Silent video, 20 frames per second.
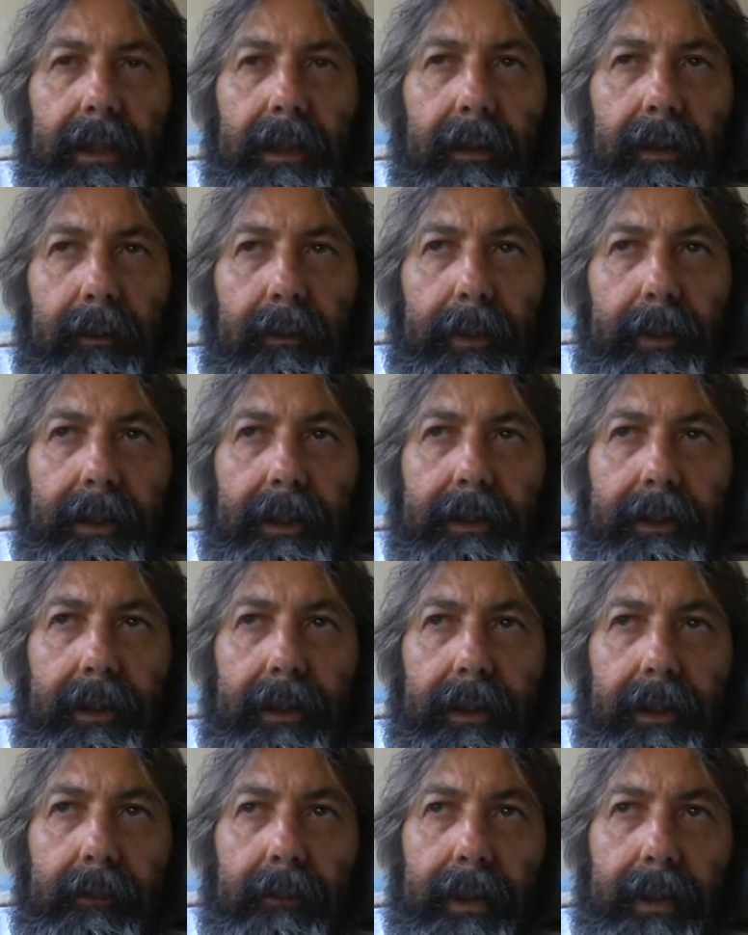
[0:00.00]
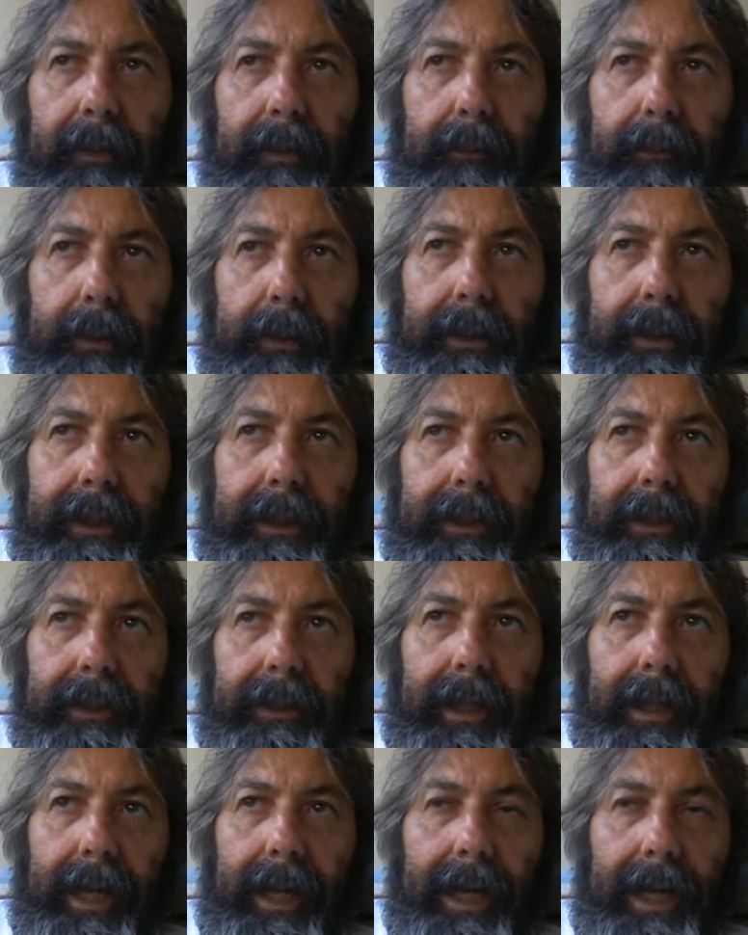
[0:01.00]
Everybody's talking about putting
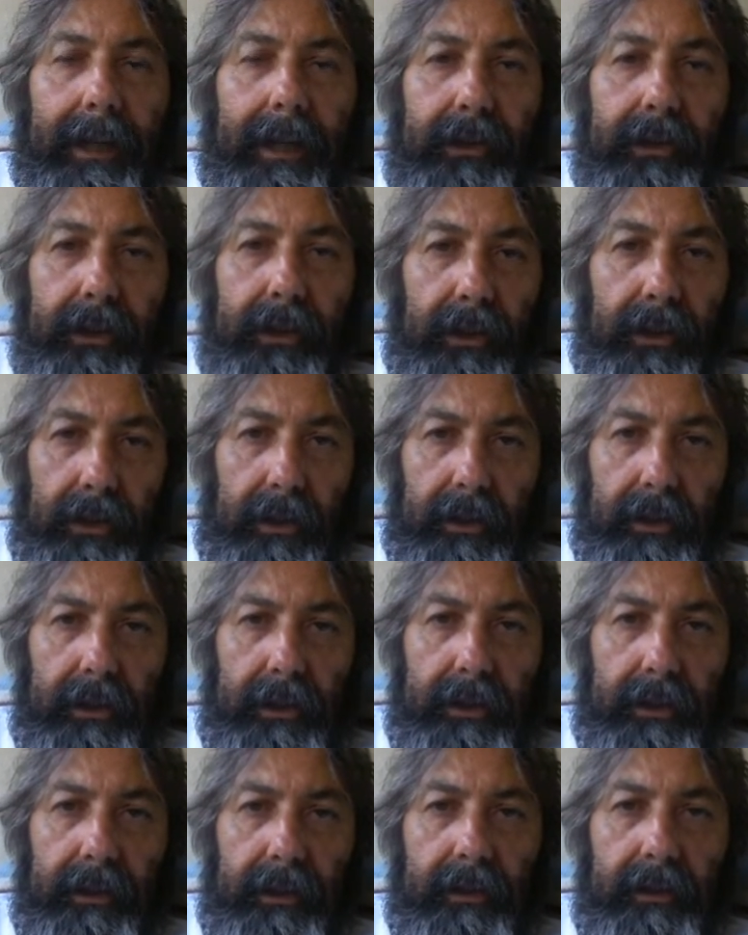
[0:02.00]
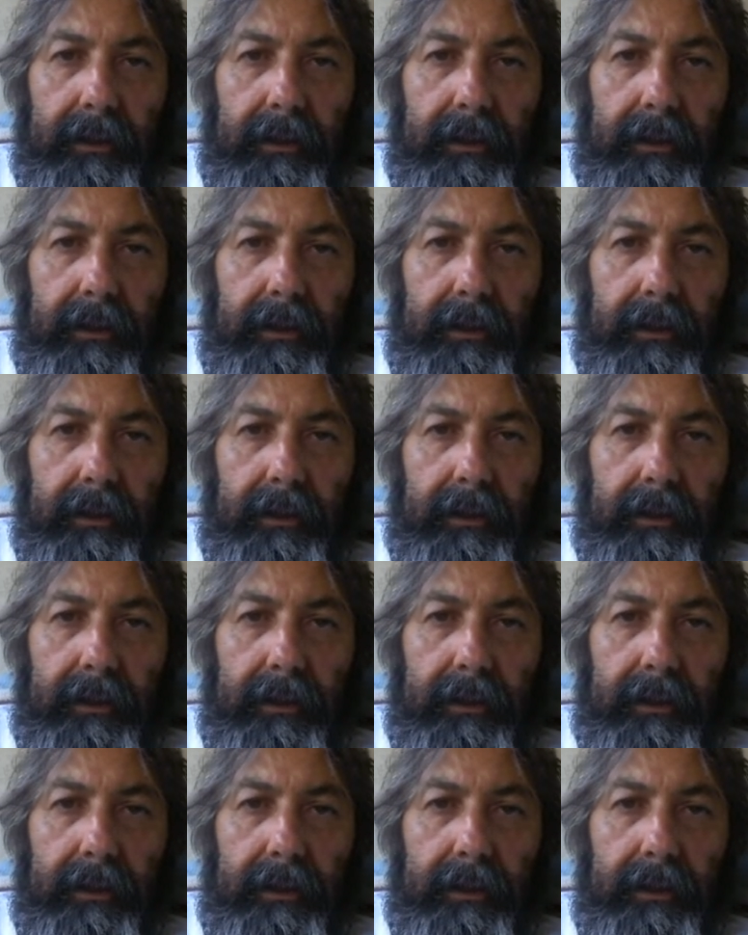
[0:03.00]
ash on